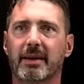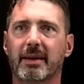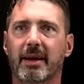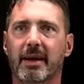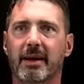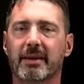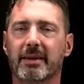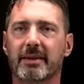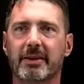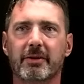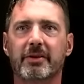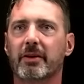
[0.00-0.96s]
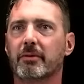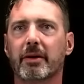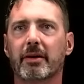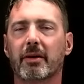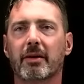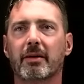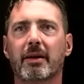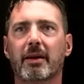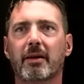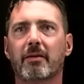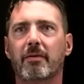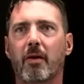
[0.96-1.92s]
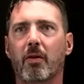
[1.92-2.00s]
And you, dear reader,
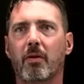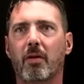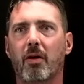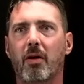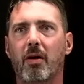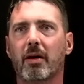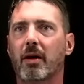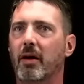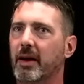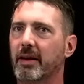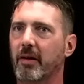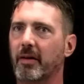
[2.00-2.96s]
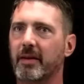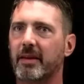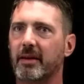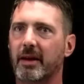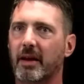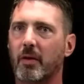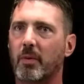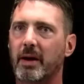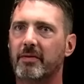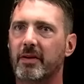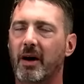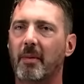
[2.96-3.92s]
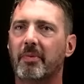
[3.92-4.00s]
follow along. Again, I'll hit the kind of the wave
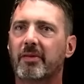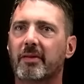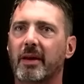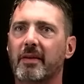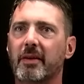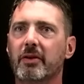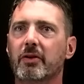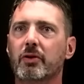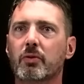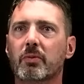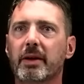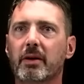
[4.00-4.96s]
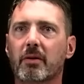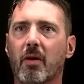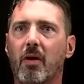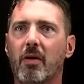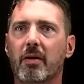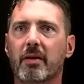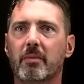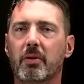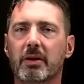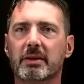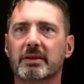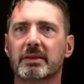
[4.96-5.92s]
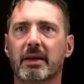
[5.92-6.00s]
tops, and then you read along in the
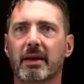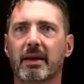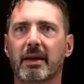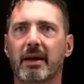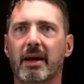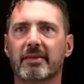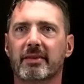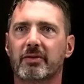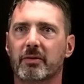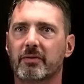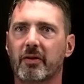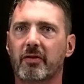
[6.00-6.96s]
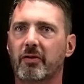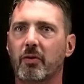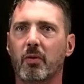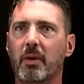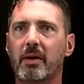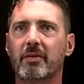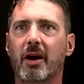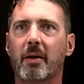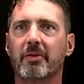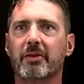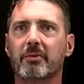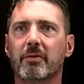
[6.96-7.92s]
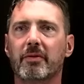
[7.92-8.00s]
books as I sort of just do the wave tops
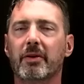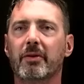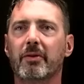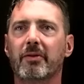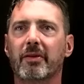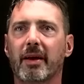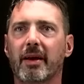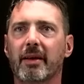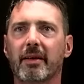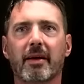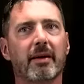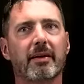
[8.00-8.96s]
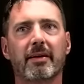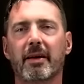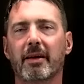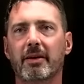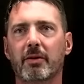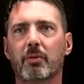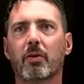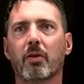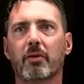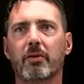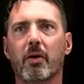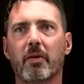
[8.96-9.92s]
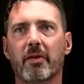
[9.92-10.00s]
and the reviews, and you will
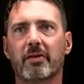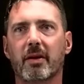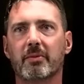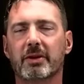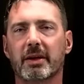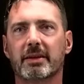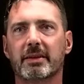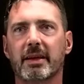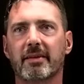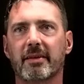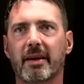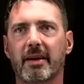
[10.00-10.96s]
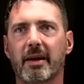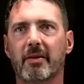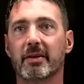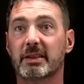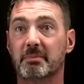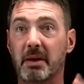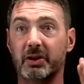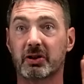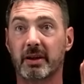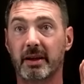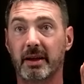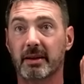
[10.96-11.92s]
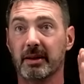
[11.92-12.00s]
know the subject inside and out.
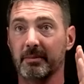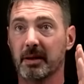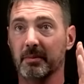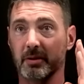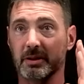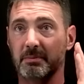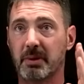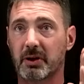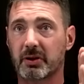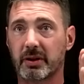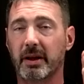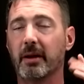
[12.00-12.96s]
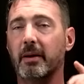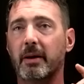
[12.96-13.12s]
Especially, remember, especially